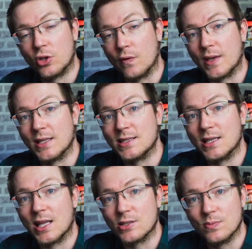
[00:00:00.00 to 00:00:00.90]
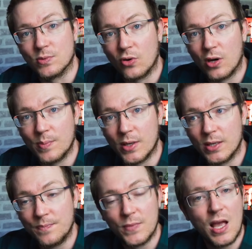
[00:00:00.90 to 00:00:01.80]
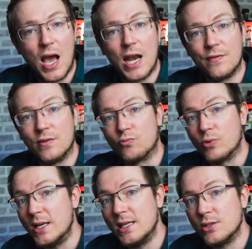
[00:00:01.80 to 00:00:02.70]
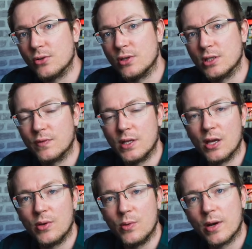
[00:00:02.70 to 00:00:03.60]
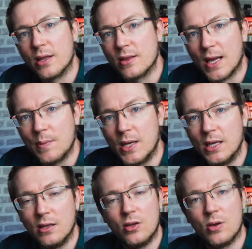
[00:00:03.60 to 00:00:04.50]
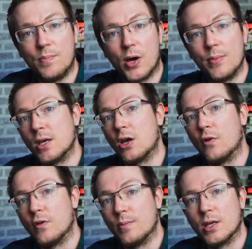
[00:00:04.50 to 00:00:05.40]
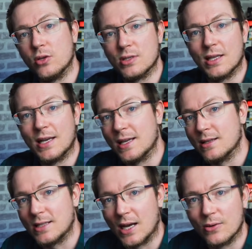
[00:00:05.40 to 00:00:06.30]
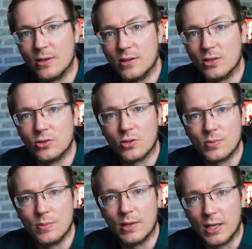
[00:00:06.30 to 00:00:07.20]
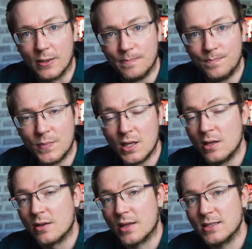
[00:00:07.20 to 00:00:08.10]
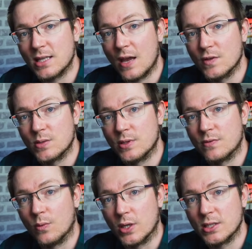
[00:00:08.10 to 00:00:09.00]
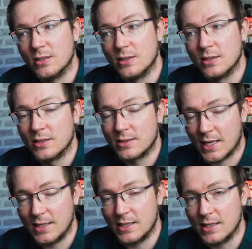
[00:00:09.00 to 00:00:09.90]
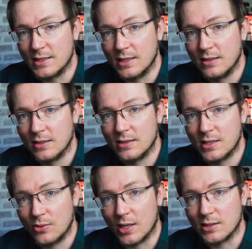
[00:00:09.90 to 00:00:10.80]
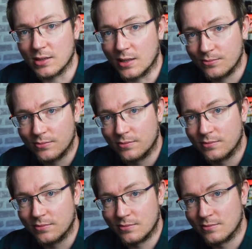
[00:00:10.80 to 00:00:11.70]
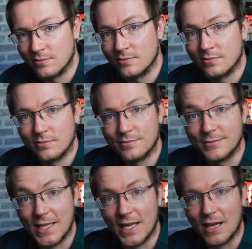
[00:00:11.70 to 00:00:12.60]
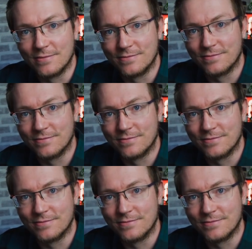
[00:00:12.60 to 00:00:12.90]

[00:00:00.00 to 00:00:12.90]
Don't forget to hit that subscribe button. And if you really enjoy this video and you want to thank me, you can buy me a coffee by using the link down in the description below. Thanks ever so much for watching. Take it easy. Until next time, see ya.